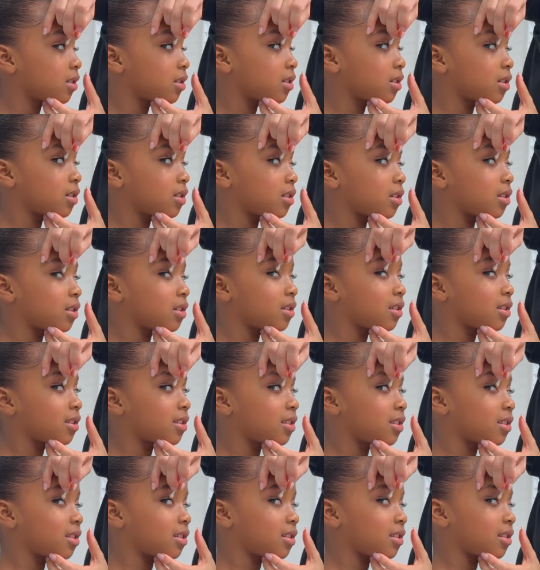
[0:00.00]

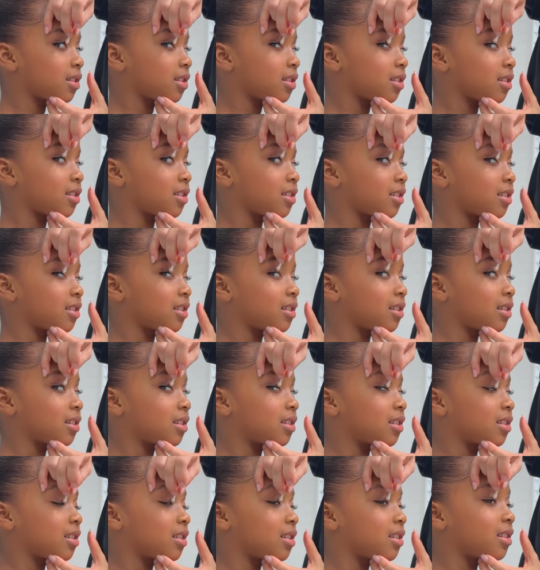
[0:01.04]

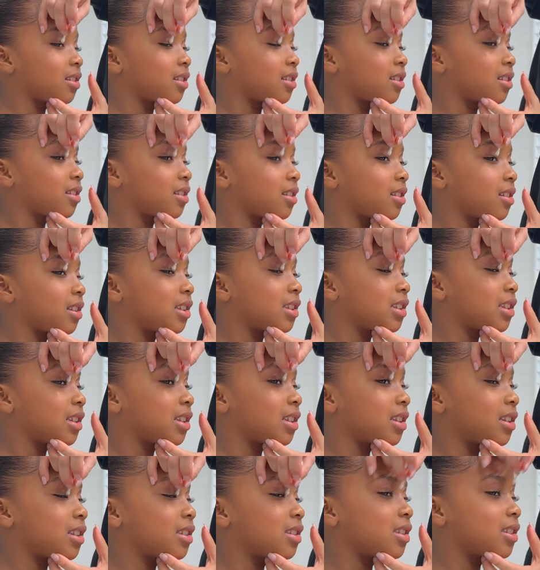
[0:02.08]

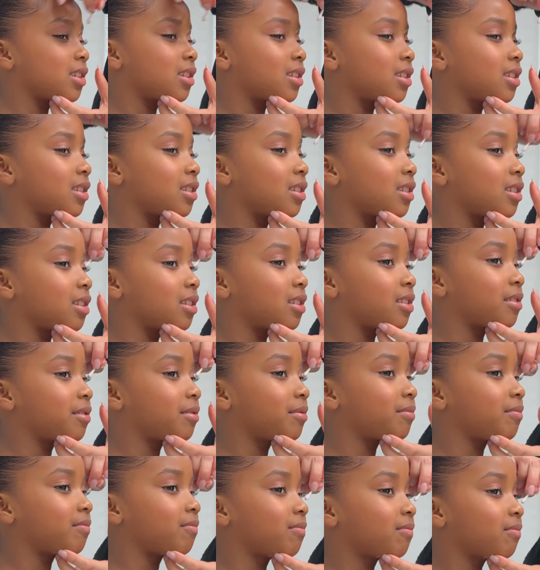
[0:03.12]
No one is speaking in this clip.